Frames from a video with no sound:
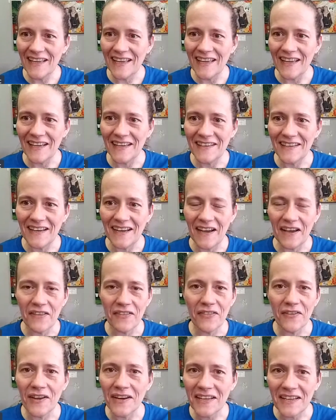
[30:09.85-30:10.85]
And
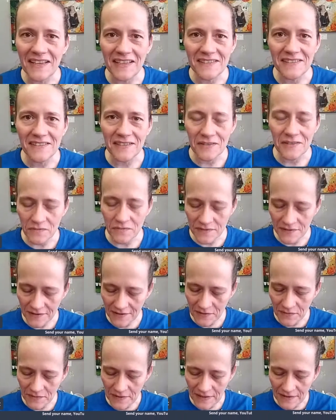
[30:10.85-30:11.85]
I thought I had done
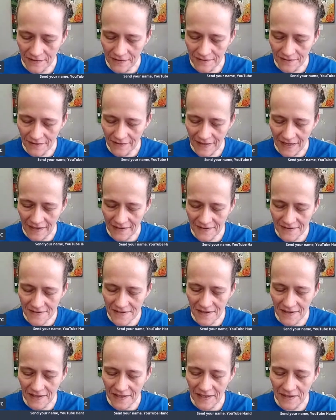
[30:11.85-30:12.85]
really well
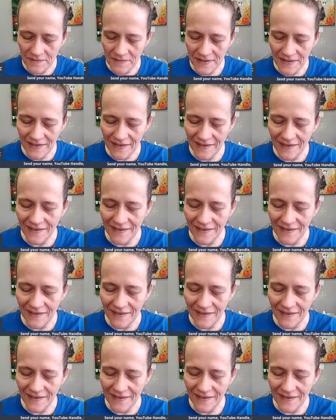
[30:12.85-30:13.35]
last time.